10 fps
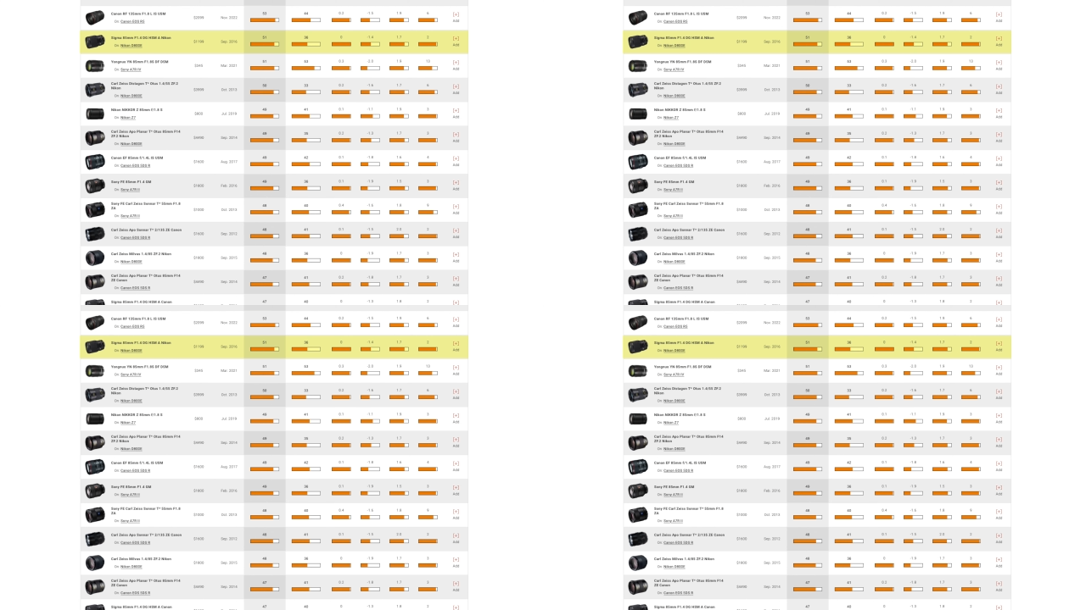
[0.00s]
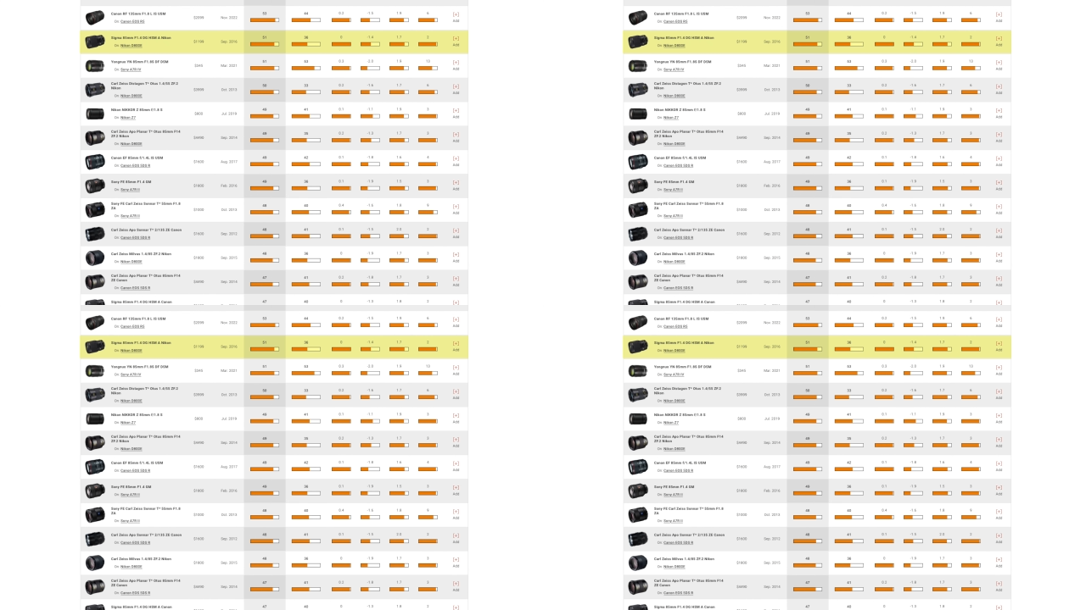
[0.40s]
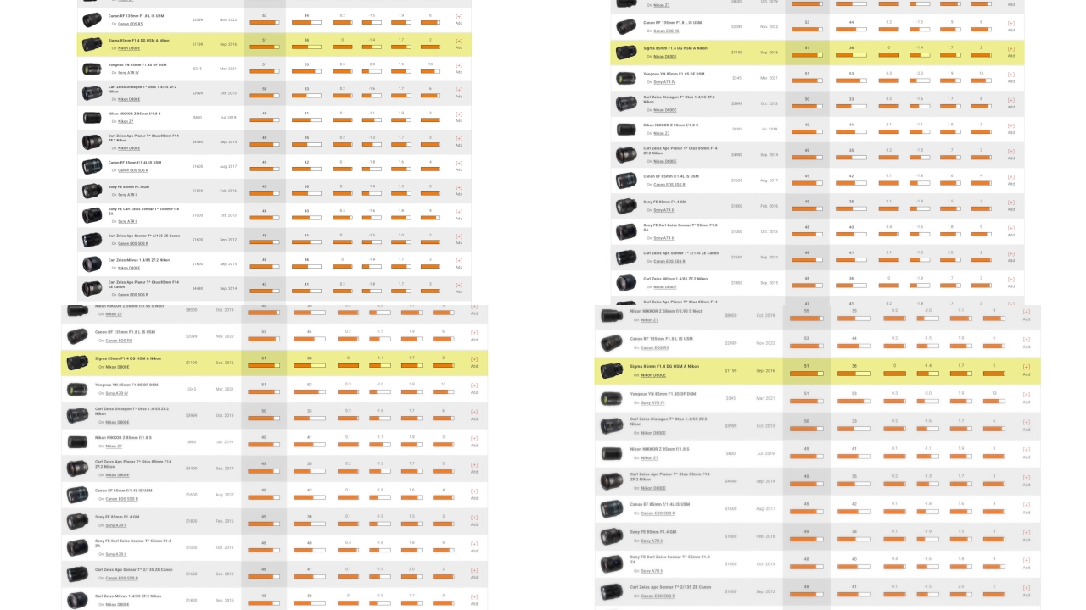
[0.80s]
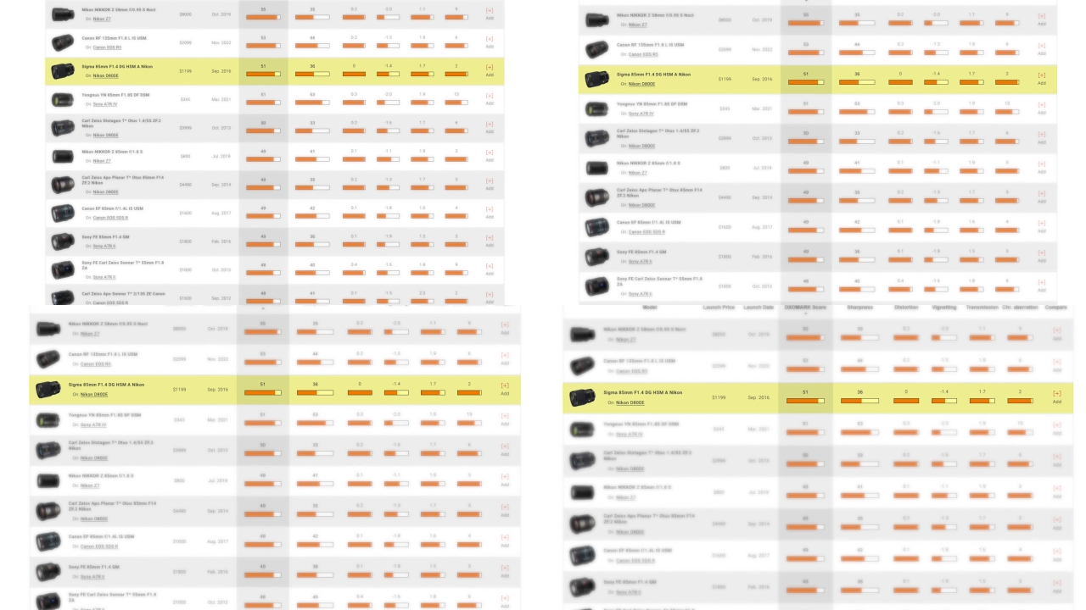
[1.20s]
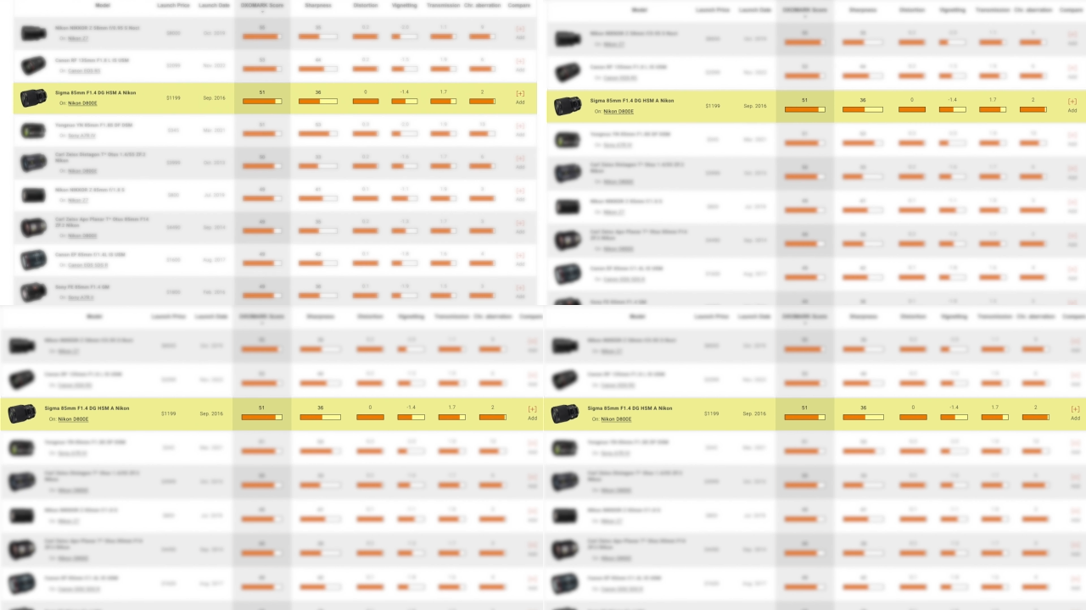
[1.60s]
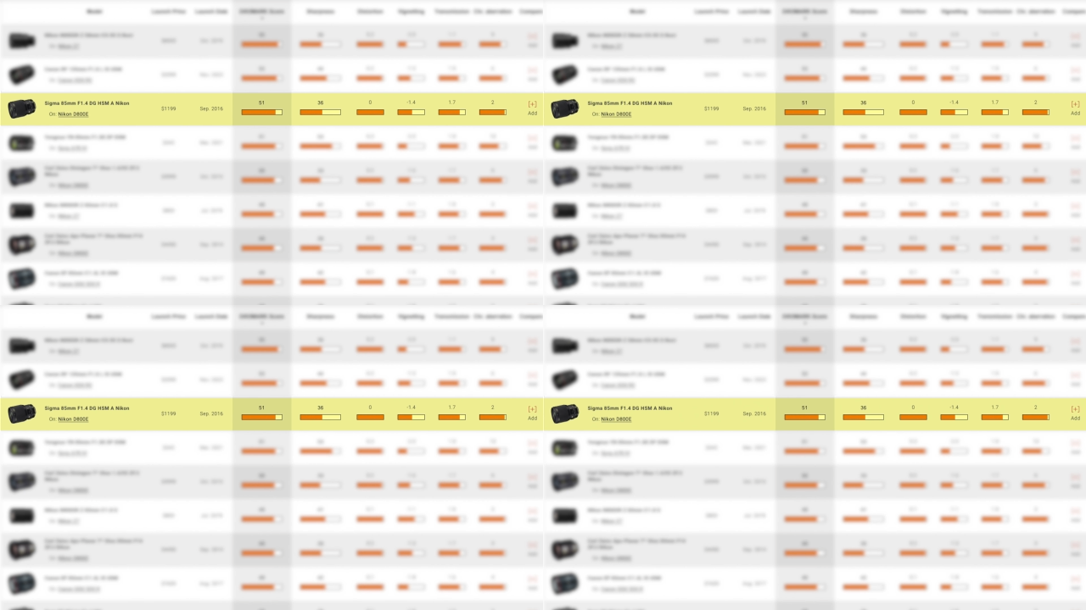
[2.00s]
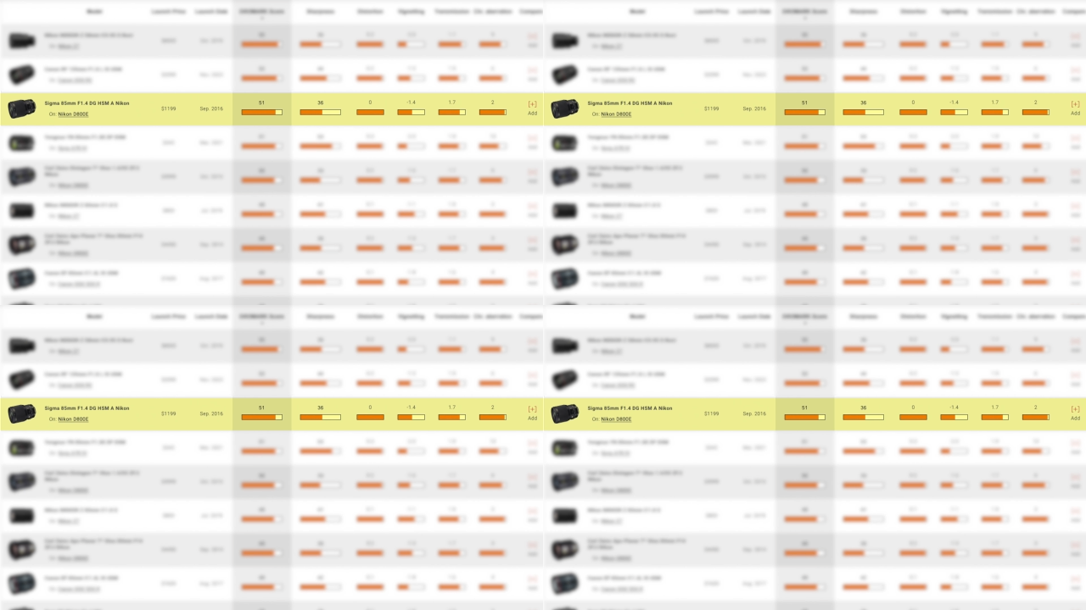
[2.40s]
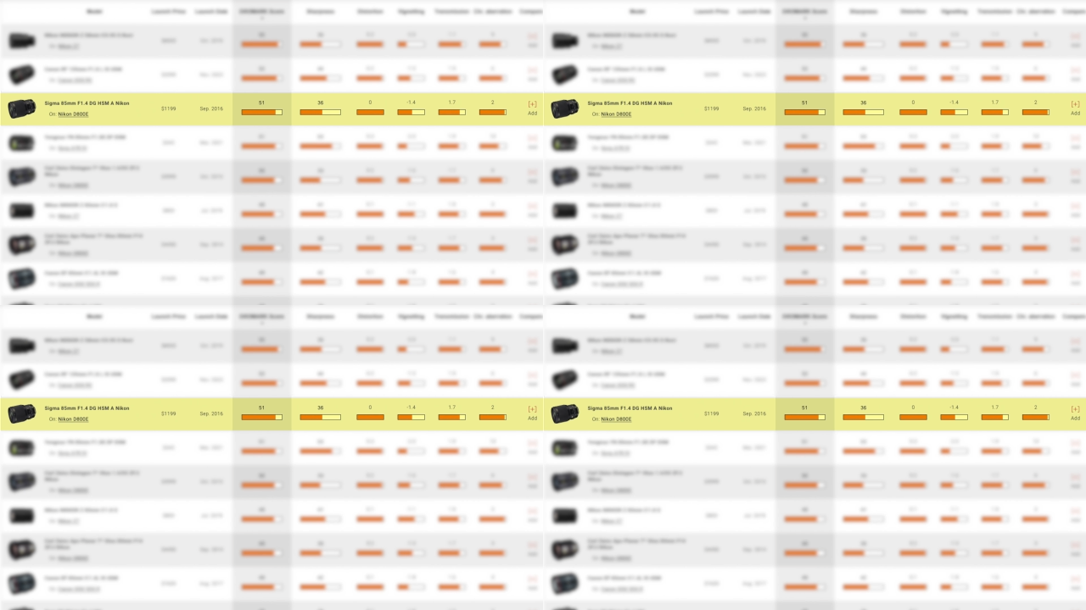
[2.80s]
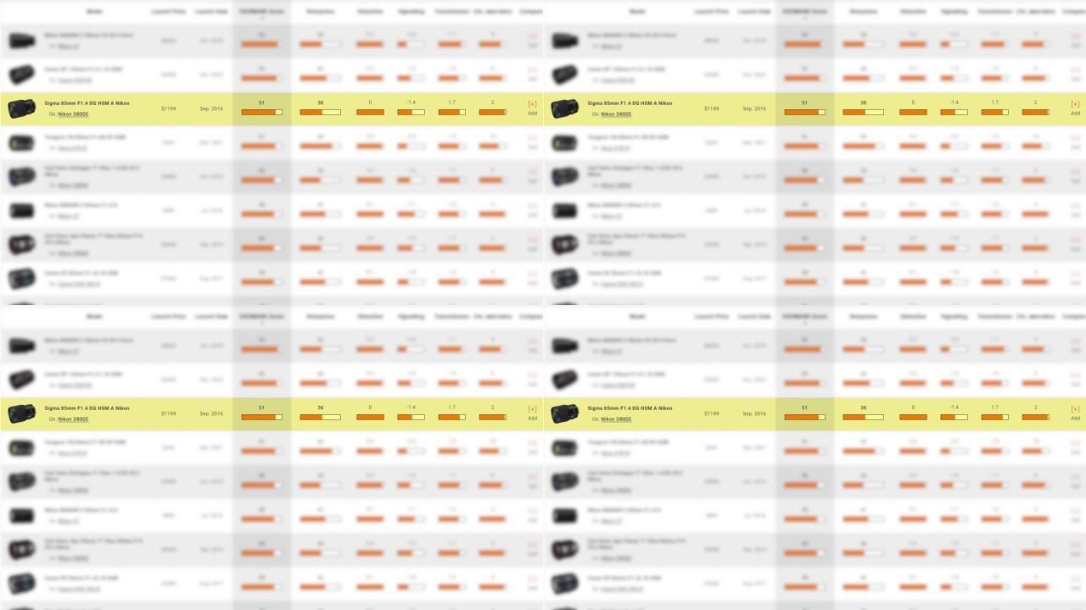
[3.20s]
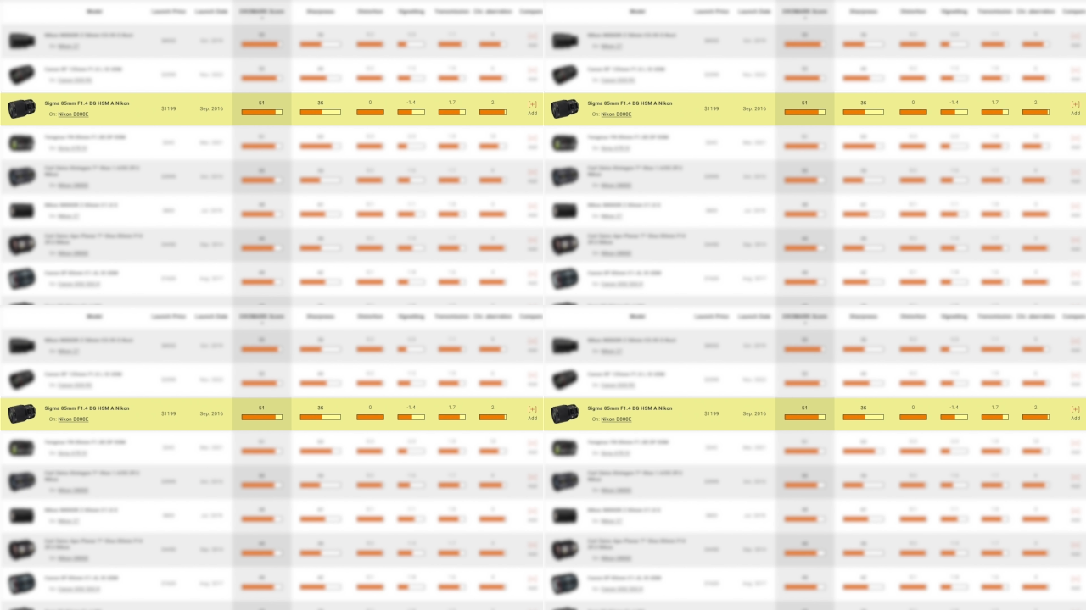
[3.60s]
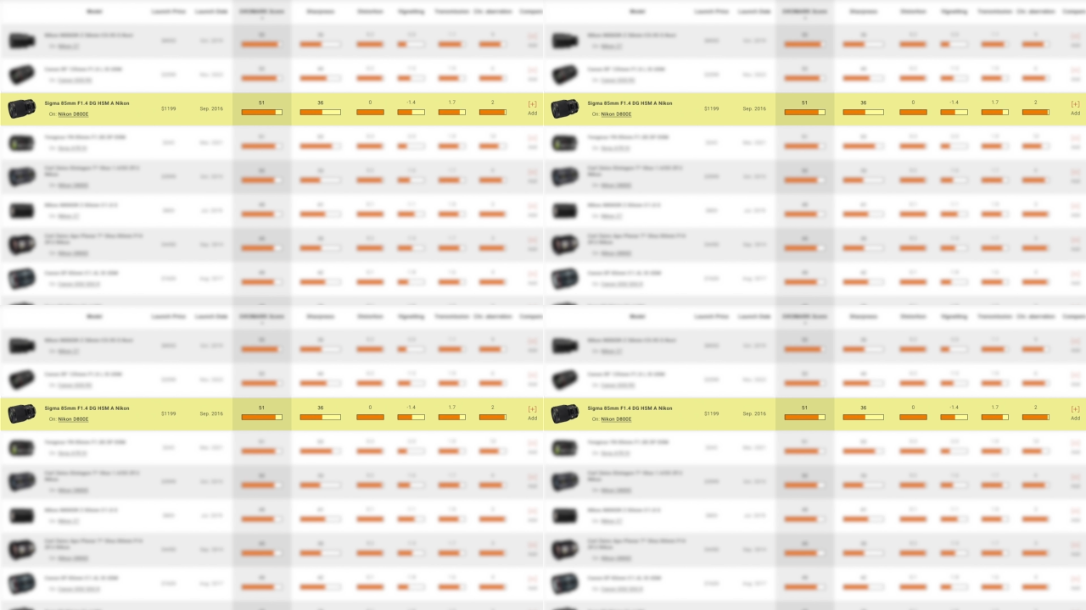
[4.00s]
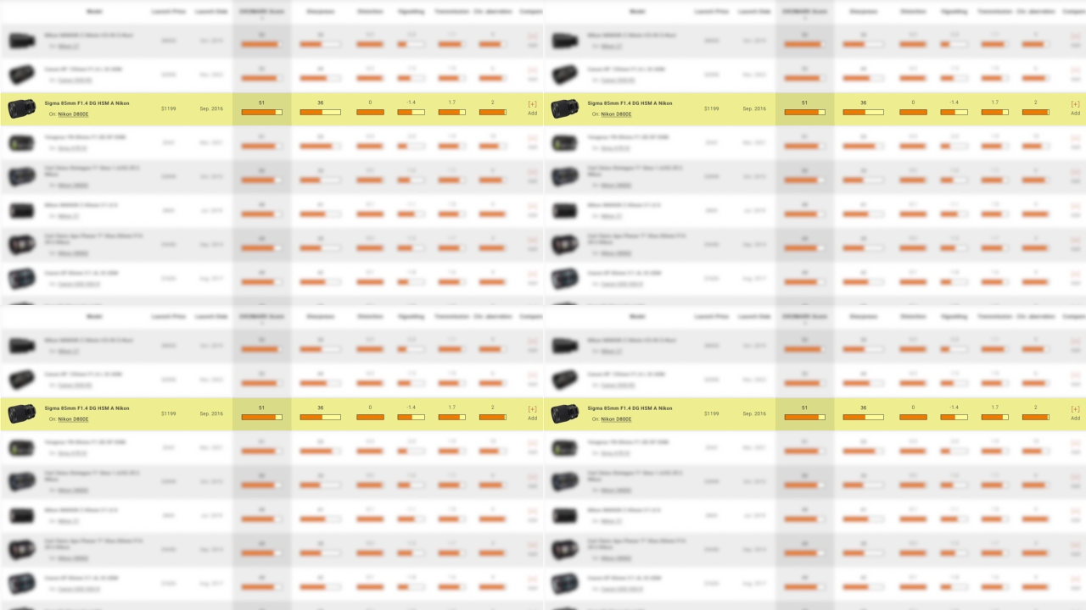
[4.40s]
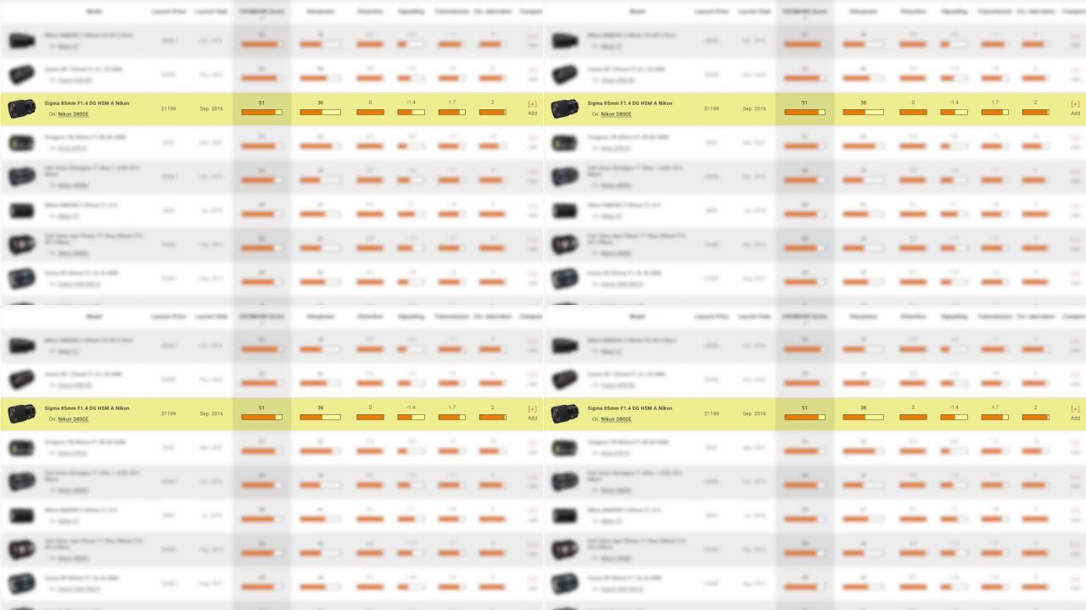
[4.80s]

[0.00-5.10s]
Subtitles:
(no speaker visible)